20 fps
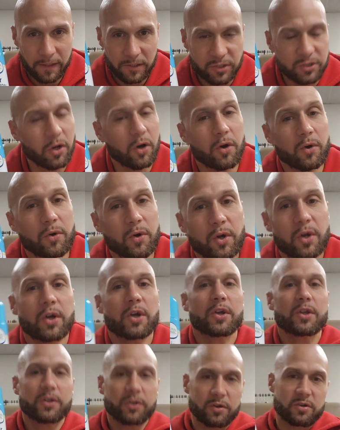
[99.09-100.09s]
So
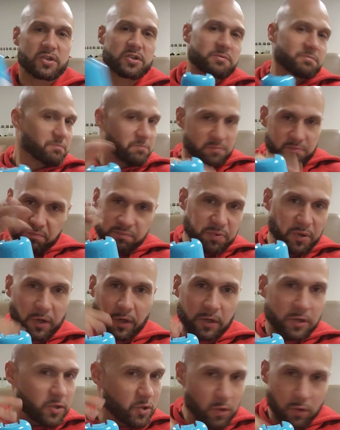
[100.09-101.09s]
you just
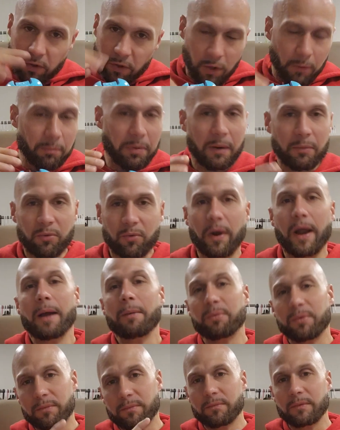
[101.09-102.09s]
put a, your little bubble
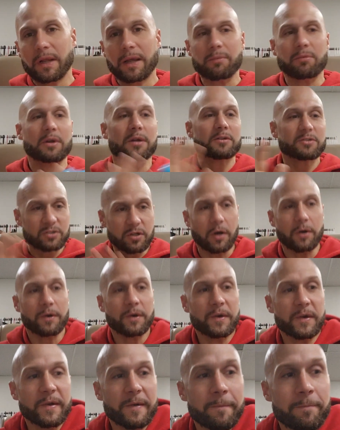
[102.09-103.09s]
wrap and label it.
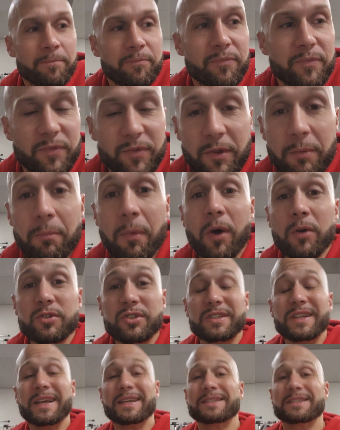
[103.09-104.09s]
So the
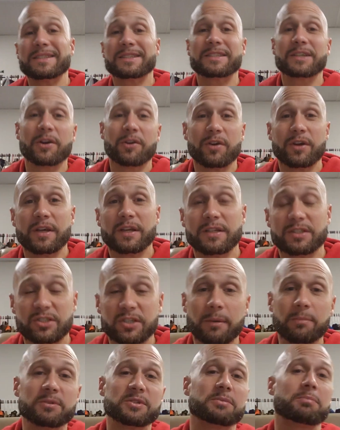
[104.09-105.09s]
most necessary
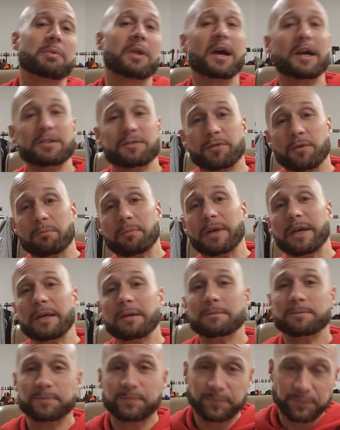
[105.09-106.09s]
shipping supplies for me